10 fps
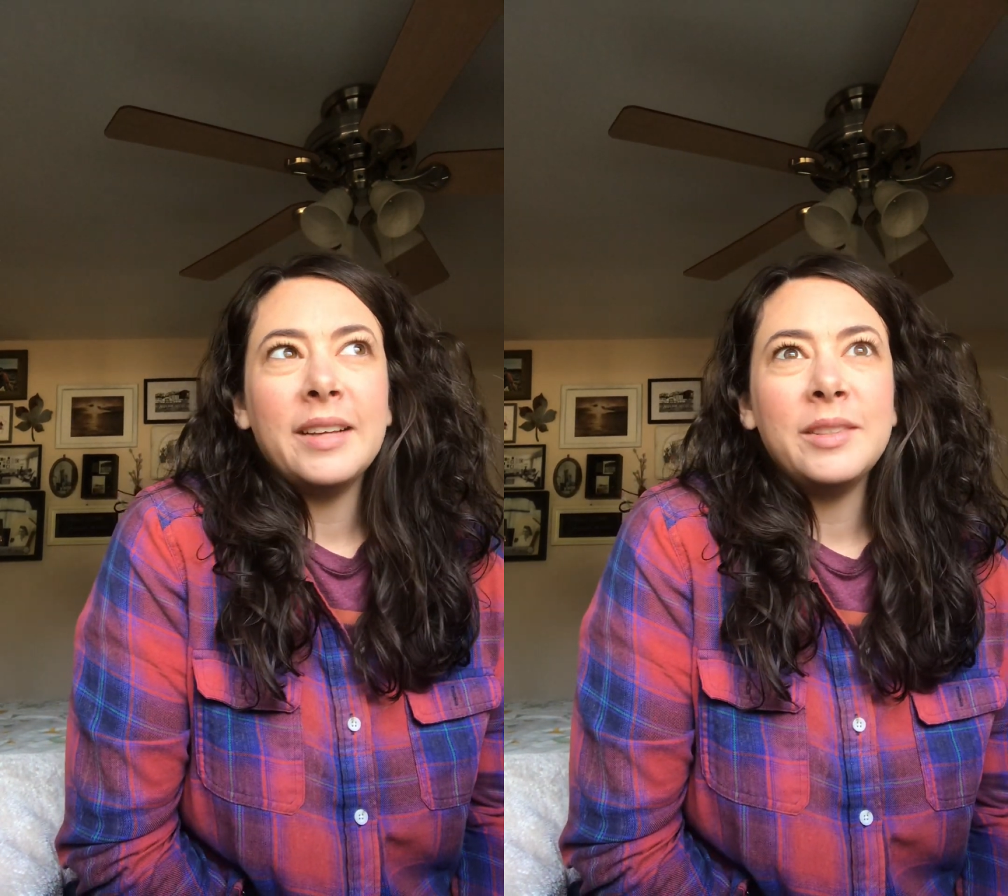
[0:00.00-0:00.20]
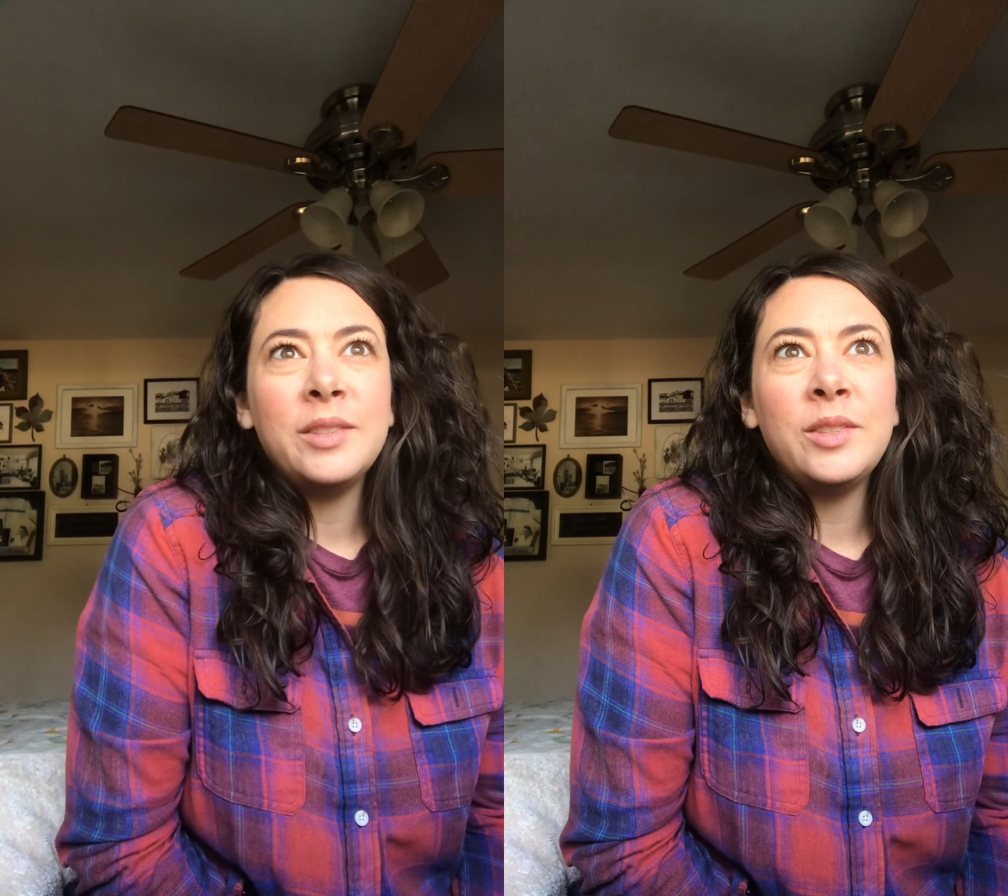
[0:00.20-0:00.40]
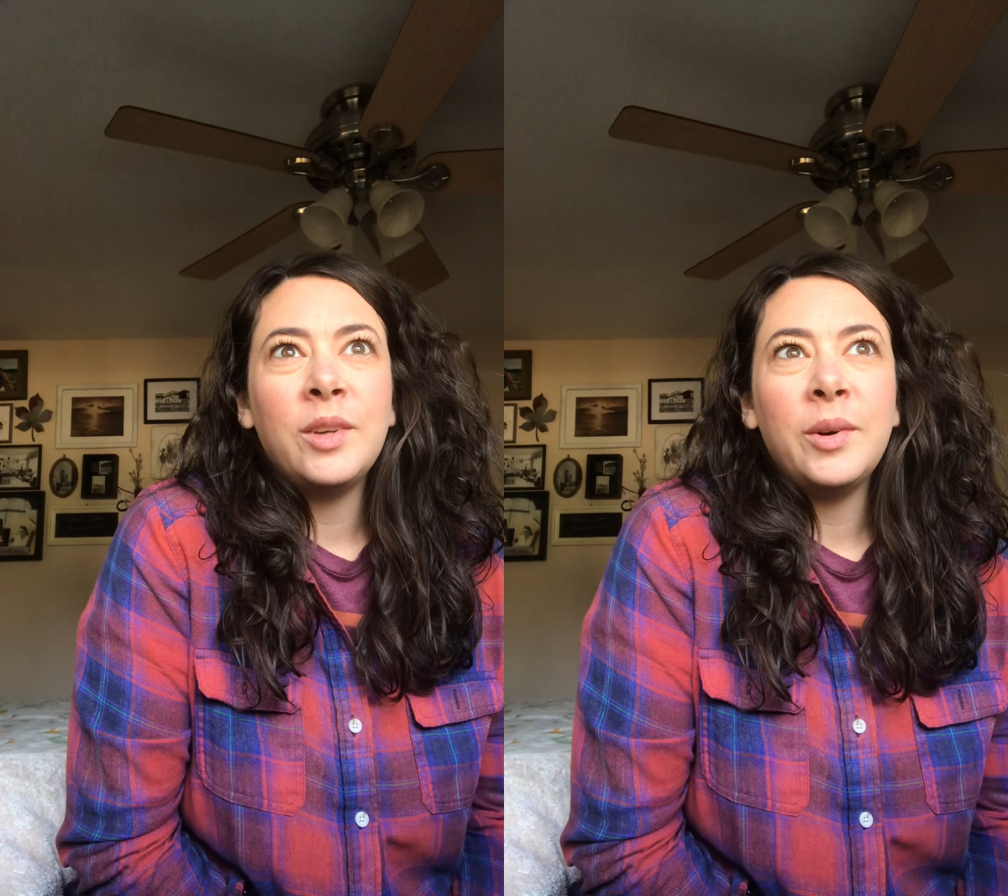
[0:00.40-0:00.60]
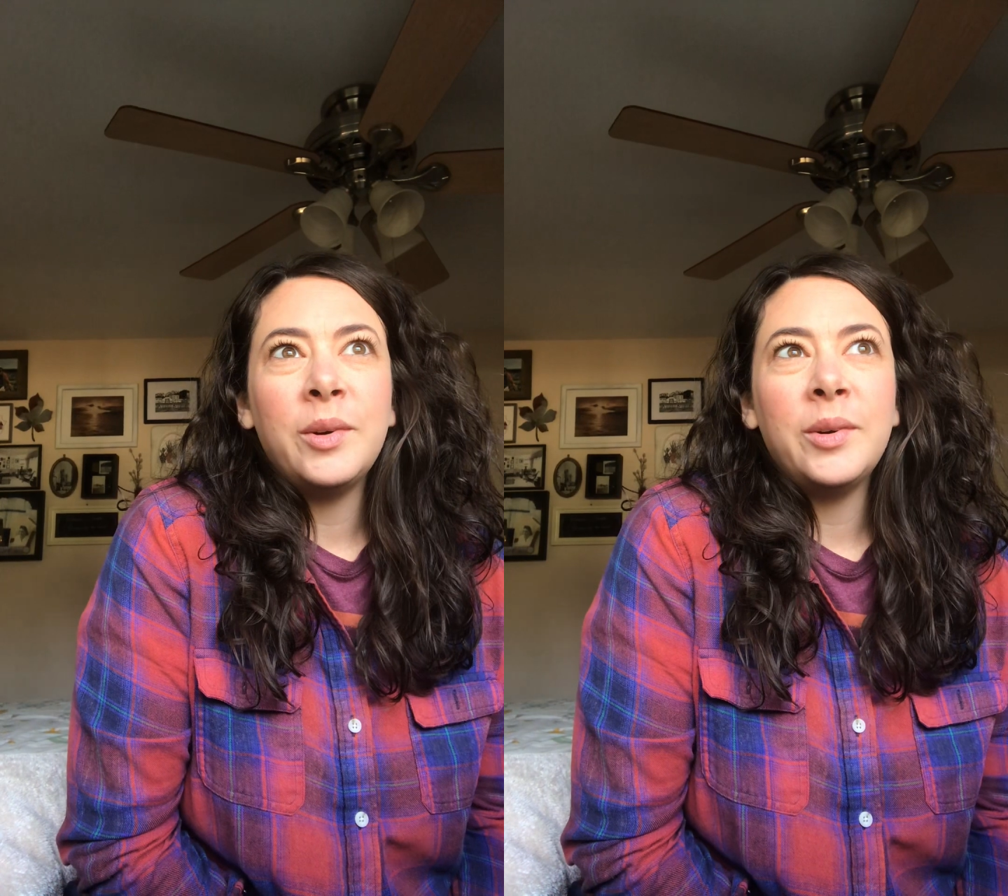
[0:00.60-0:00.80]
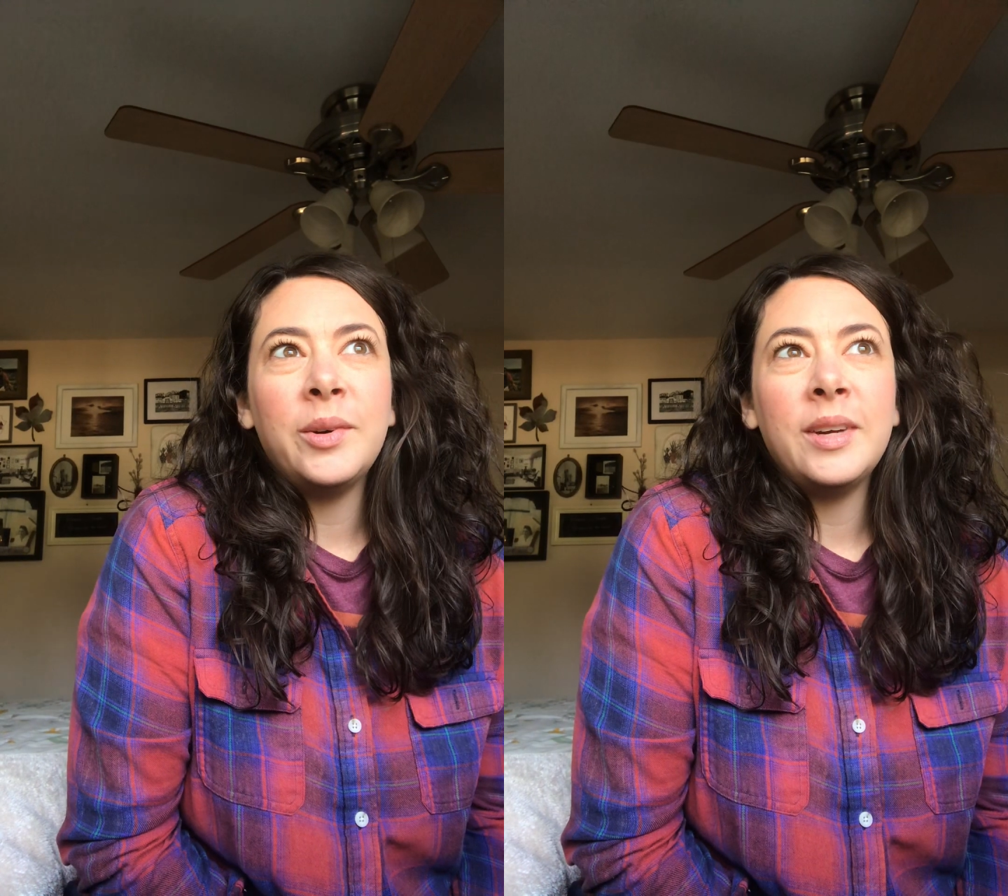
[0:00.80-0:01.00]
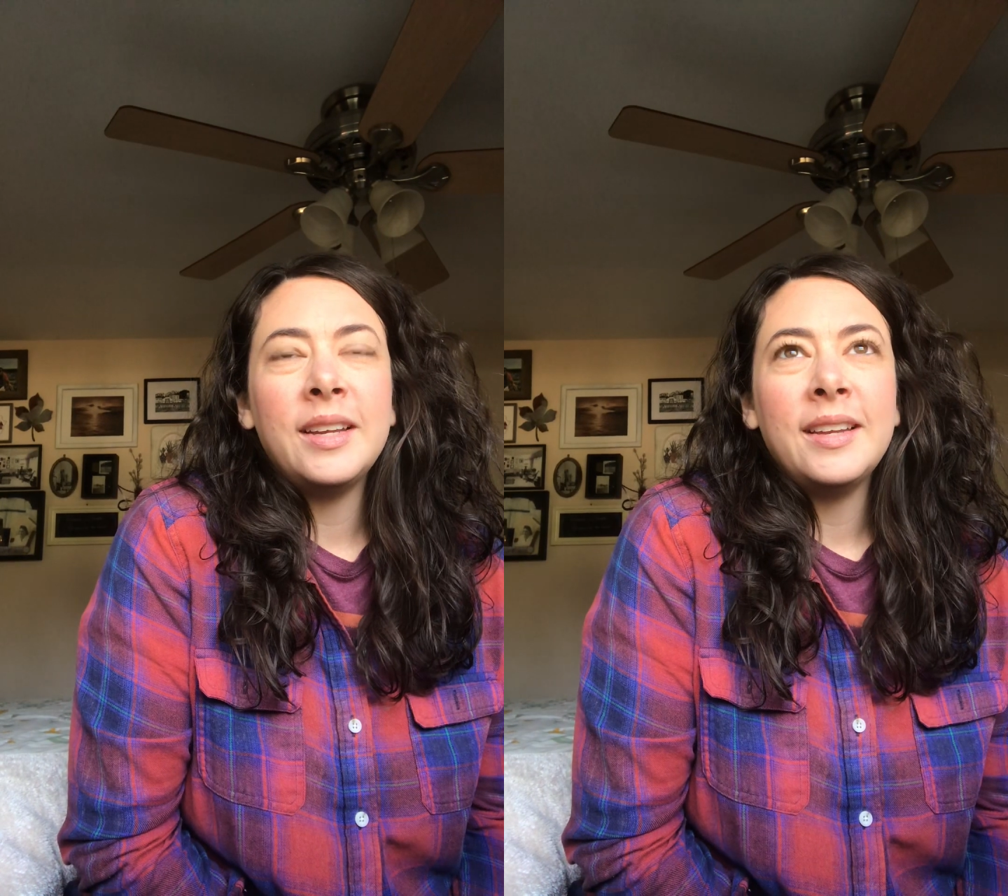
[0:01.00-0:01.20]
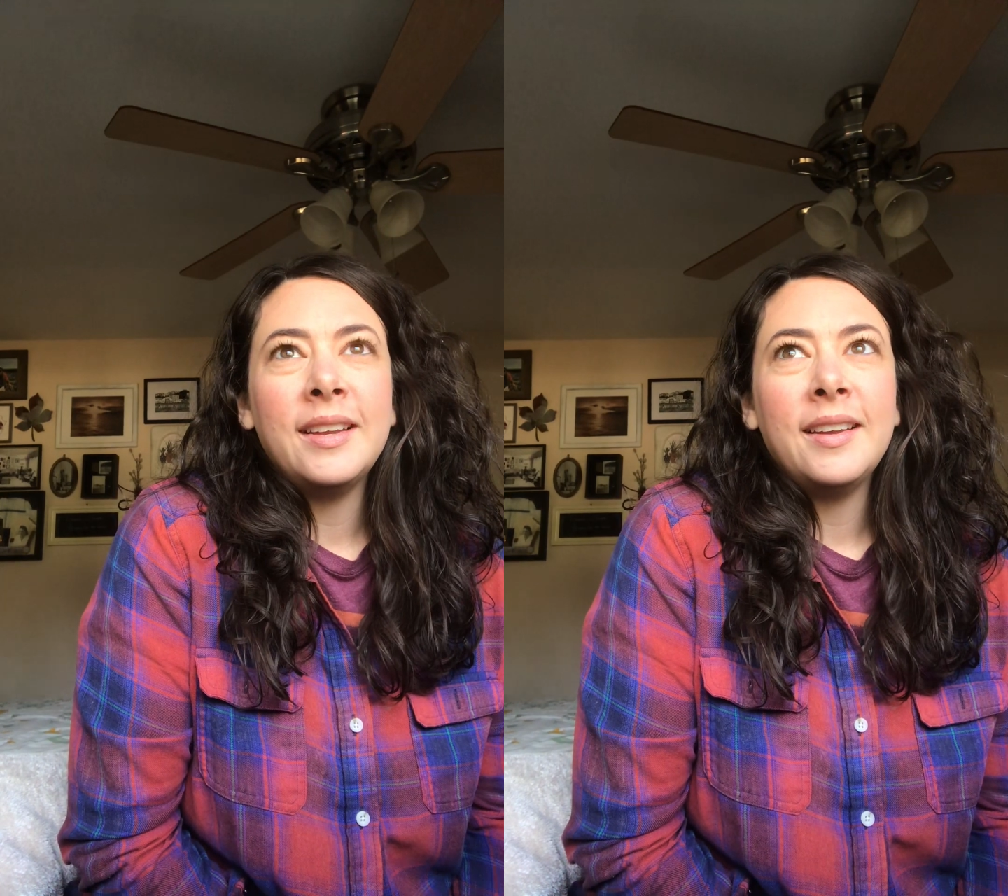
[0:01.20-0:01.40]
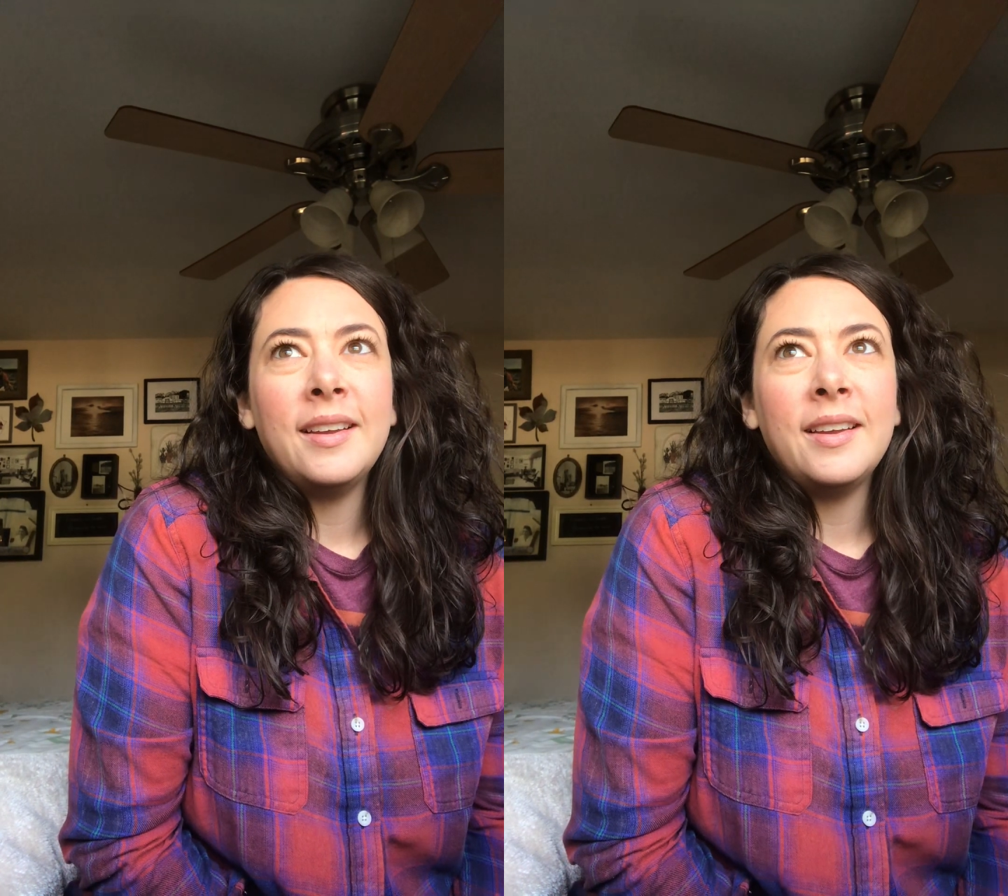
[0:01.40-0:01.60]
So
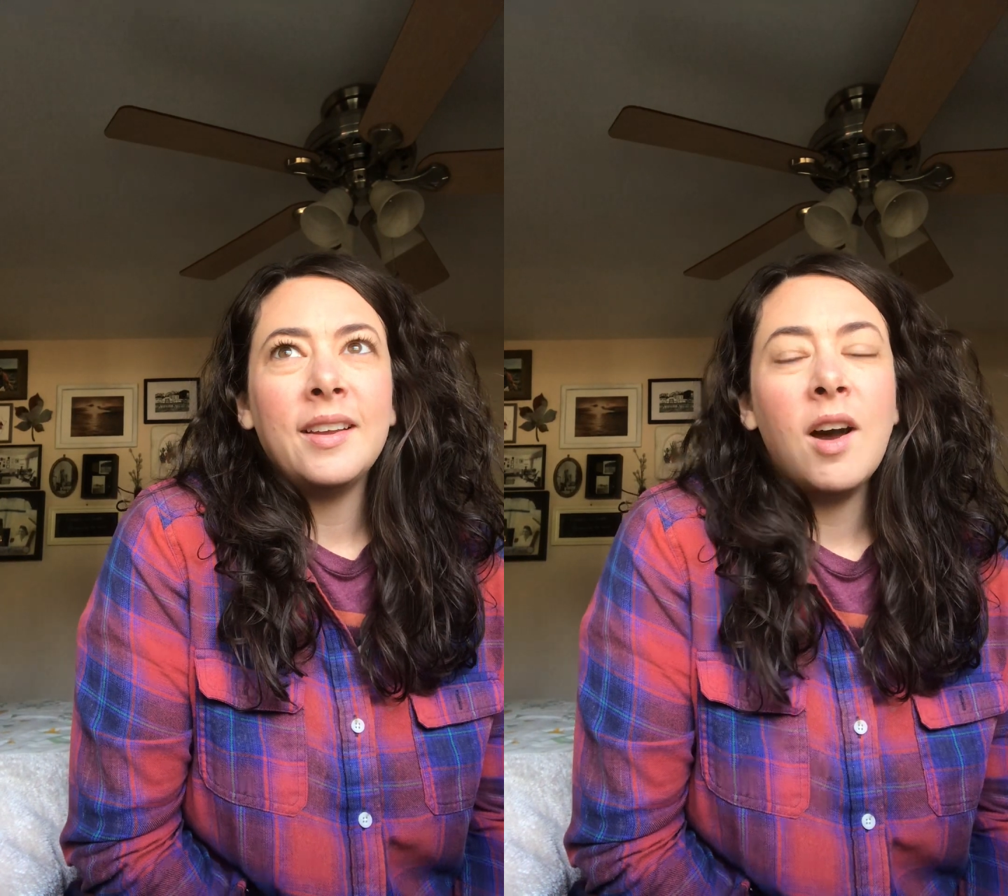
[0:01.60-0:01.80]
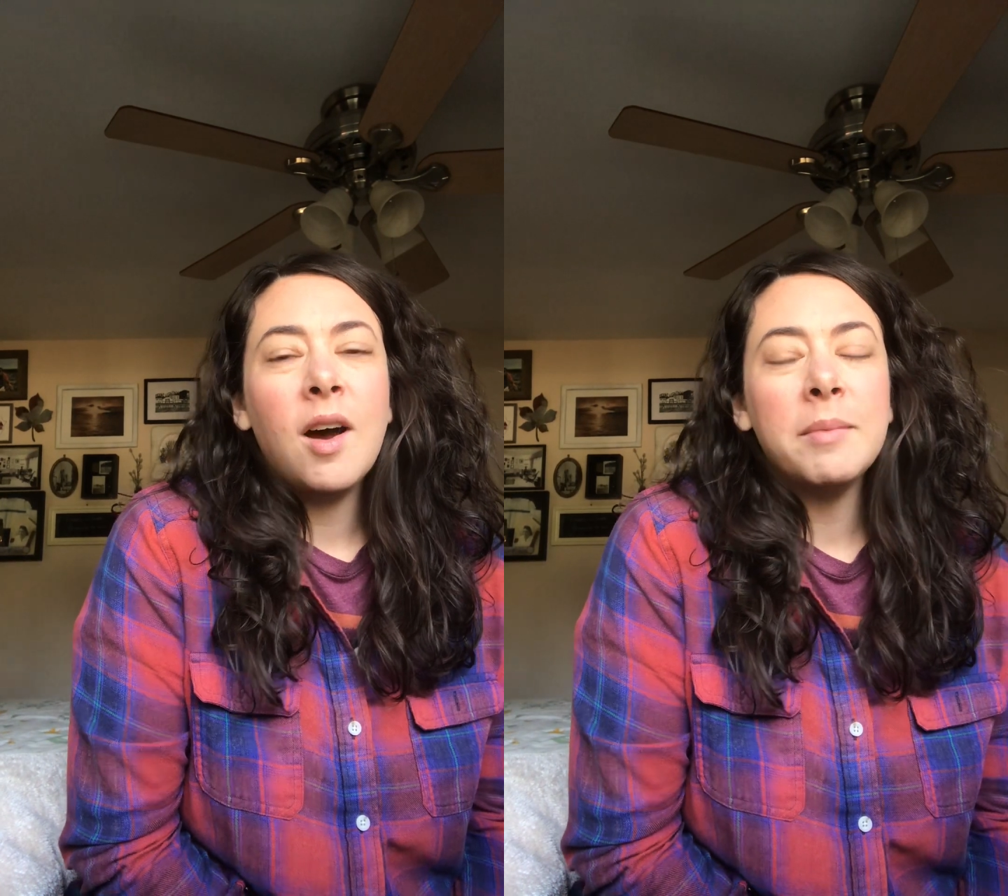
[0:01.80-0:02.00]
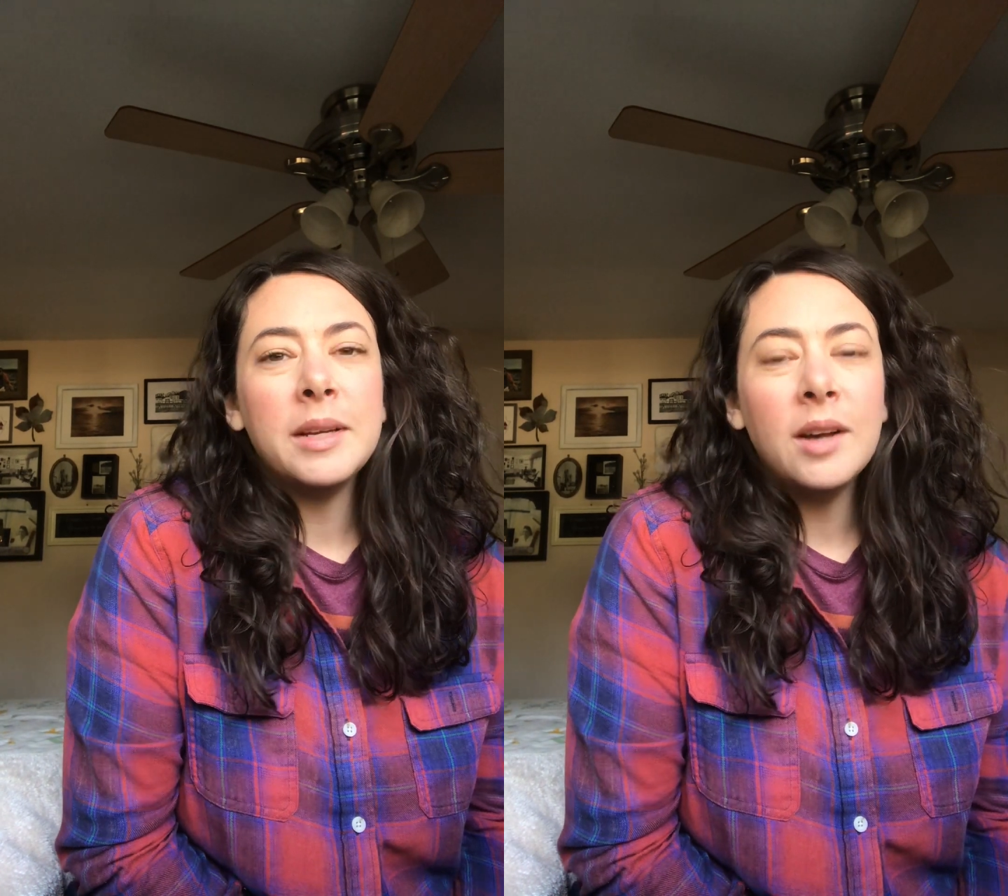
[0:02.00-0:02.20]
common